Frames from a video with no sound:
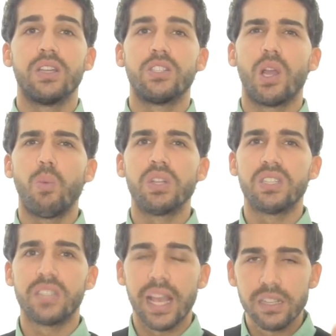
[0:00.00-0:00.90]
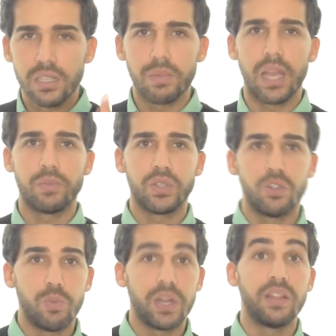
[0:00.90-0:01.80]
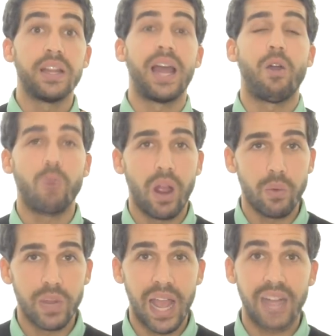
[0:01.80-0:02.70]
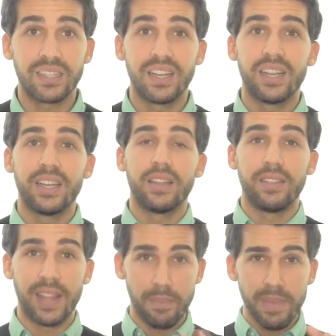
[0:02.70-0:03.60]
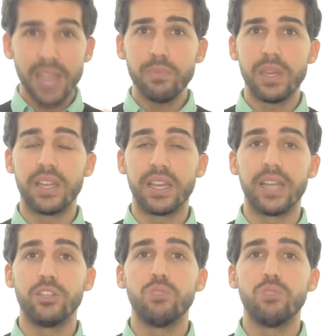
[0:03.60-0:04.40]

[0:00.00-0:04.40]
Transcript: someone says to me I'm stupid and then how do I react, that may be the case.